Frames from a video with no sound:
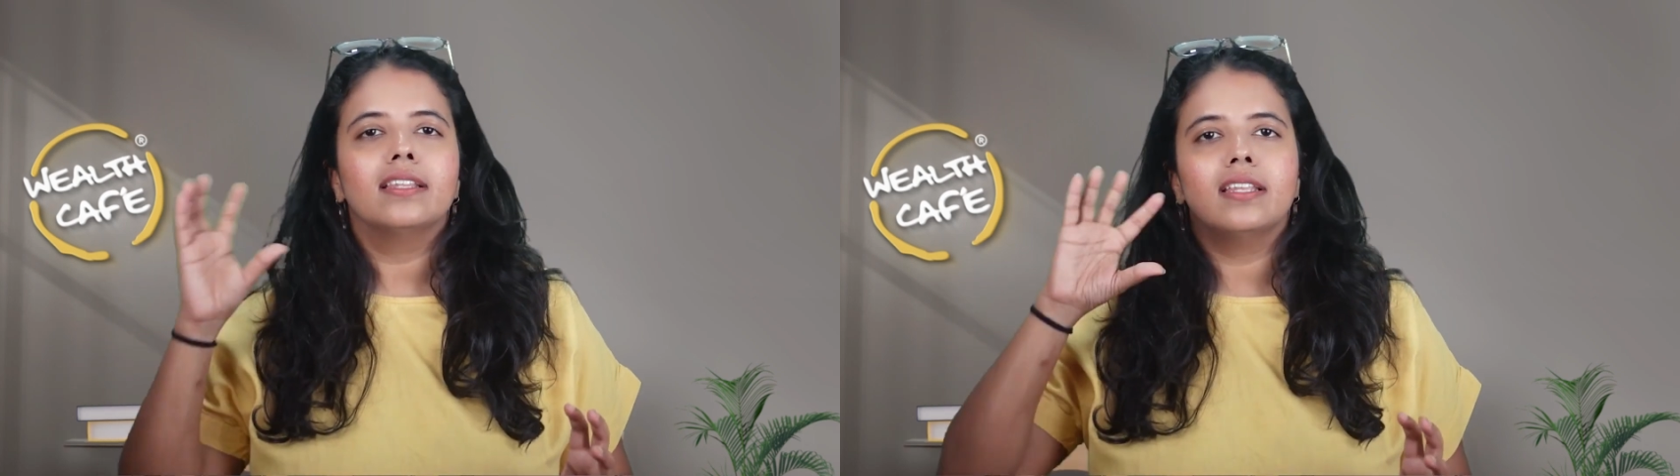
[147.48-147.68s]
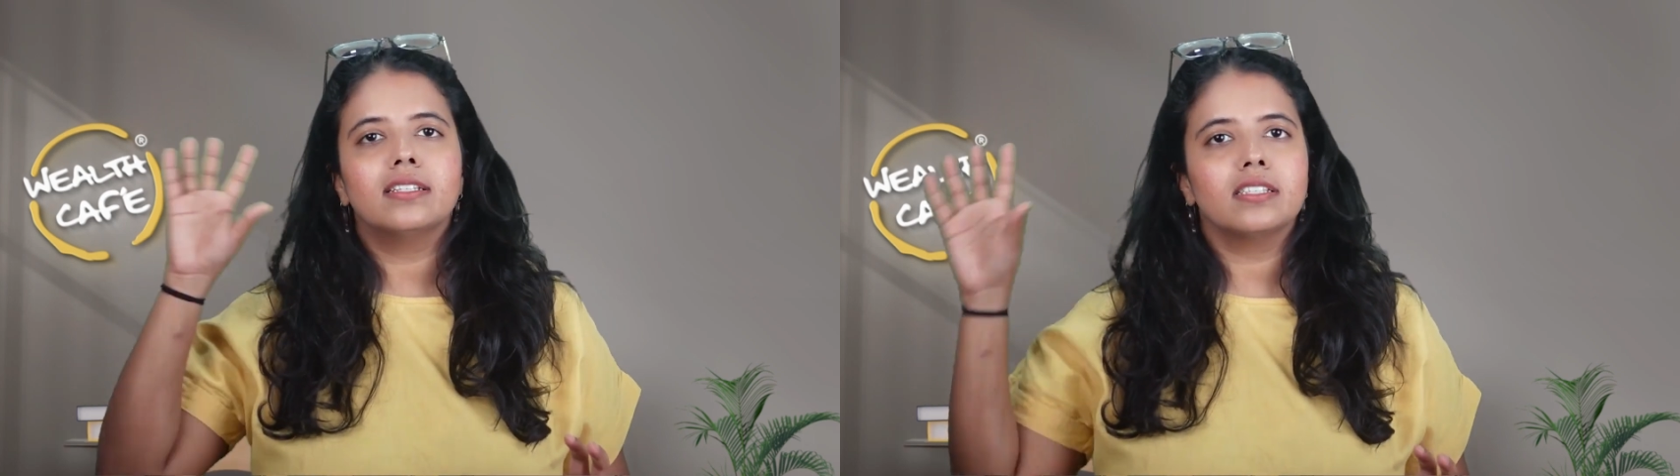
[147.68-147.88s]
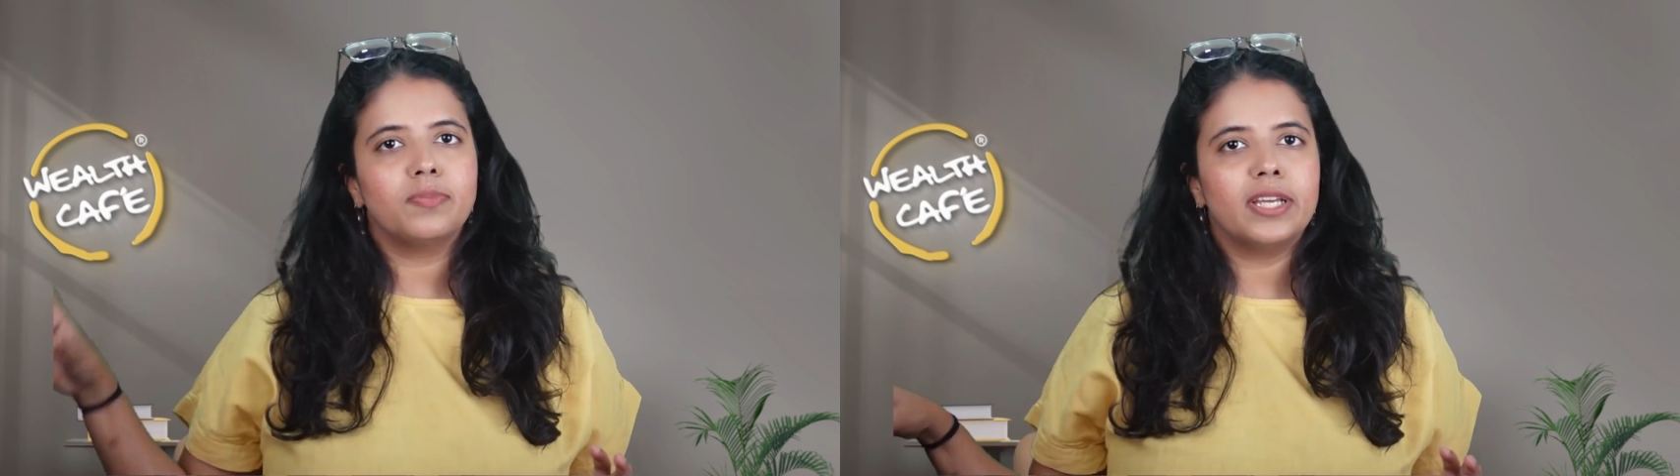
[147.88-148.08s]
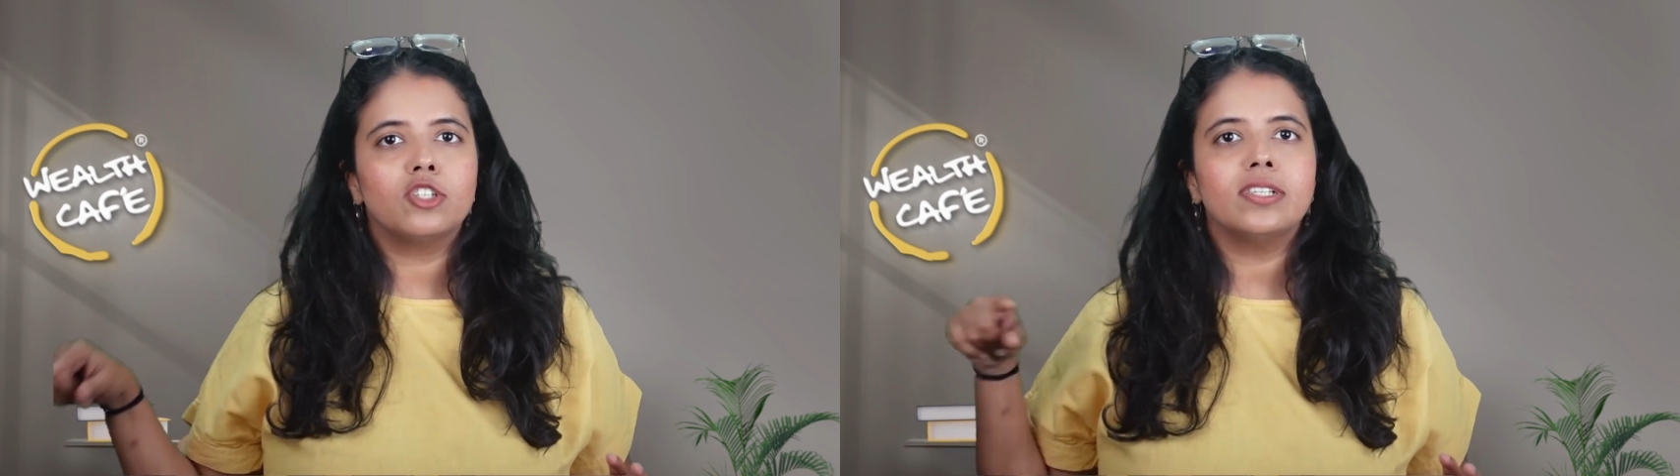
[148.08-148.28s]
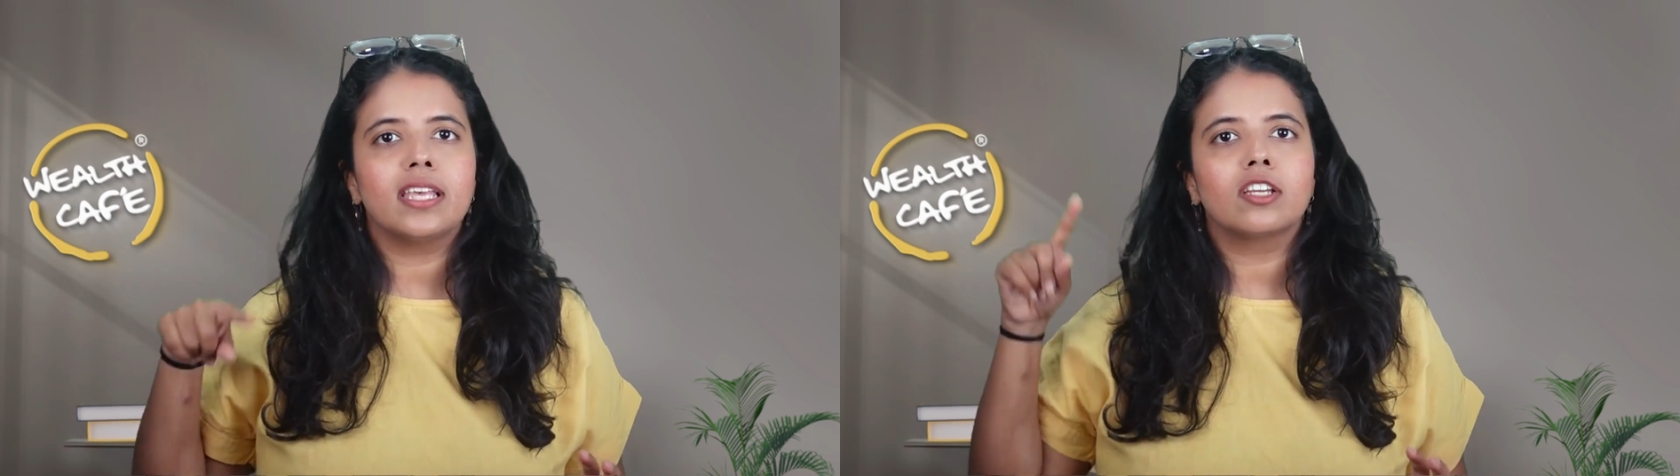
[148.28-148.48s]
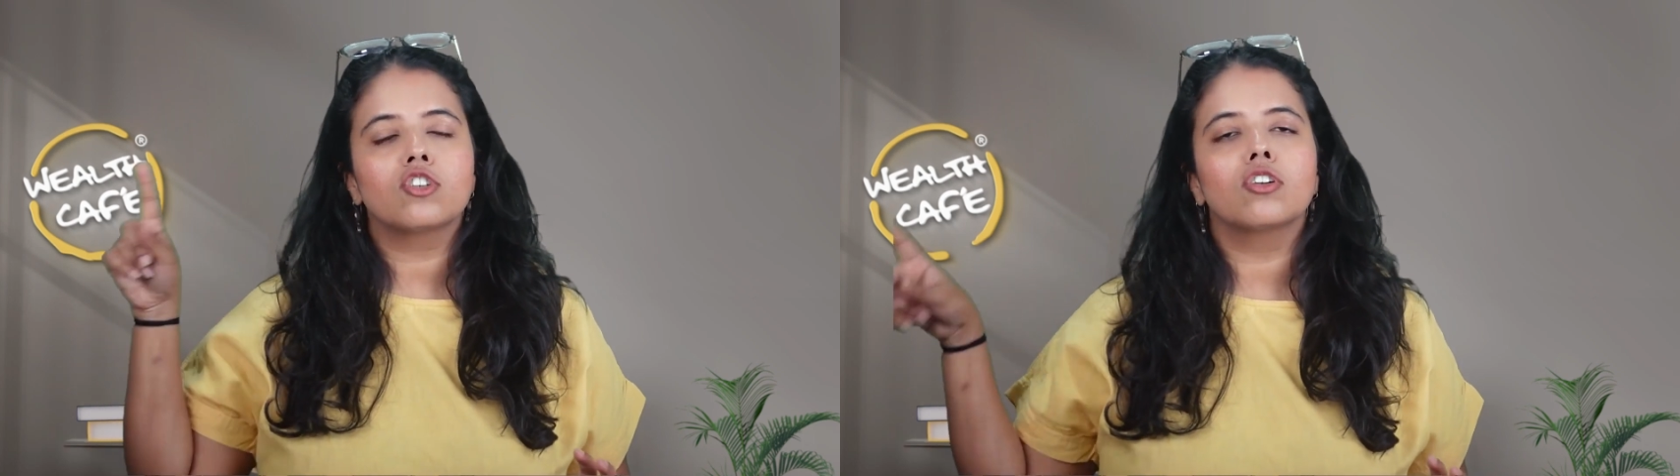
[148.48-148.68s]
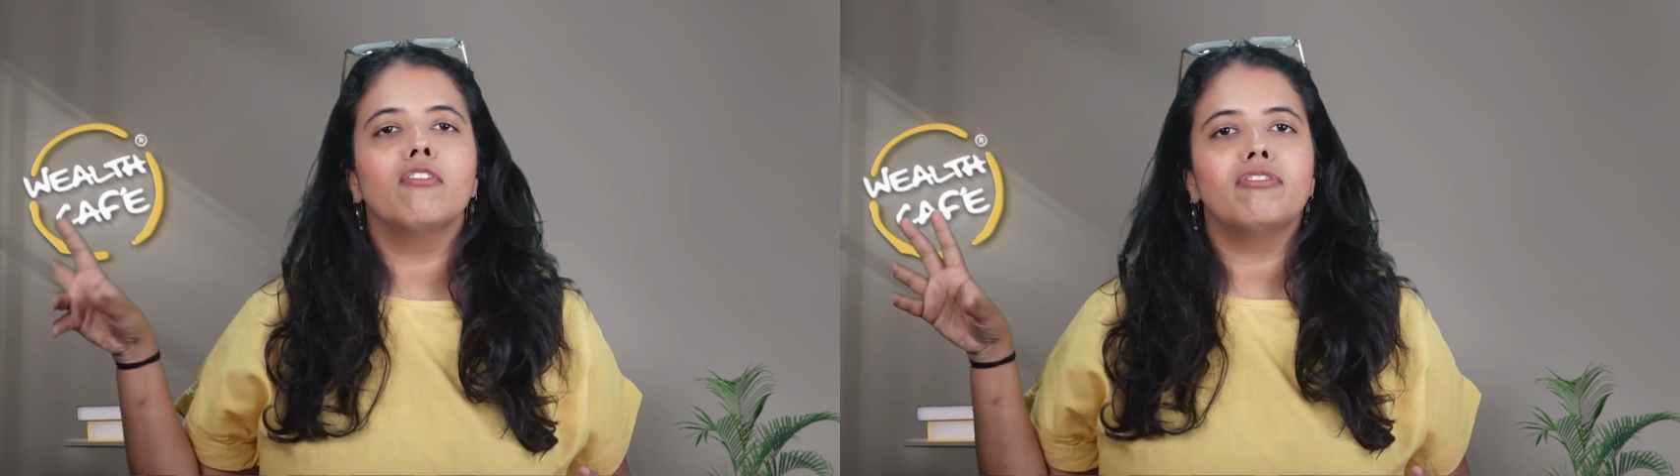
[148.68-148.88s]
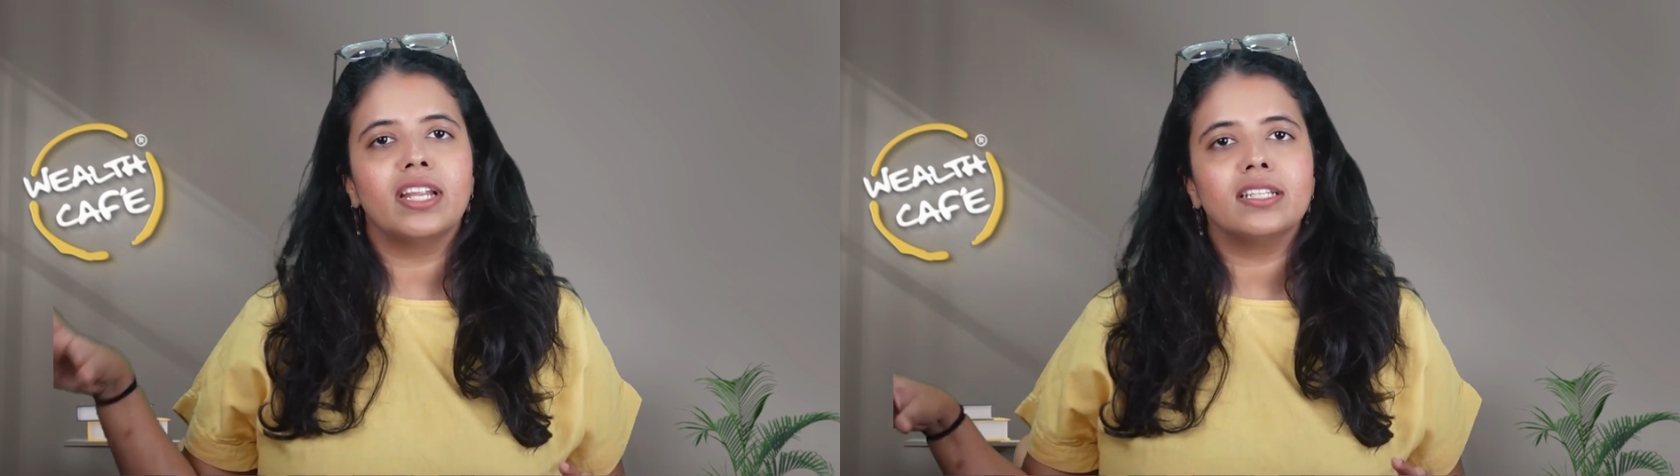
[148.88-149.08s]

There is a special section of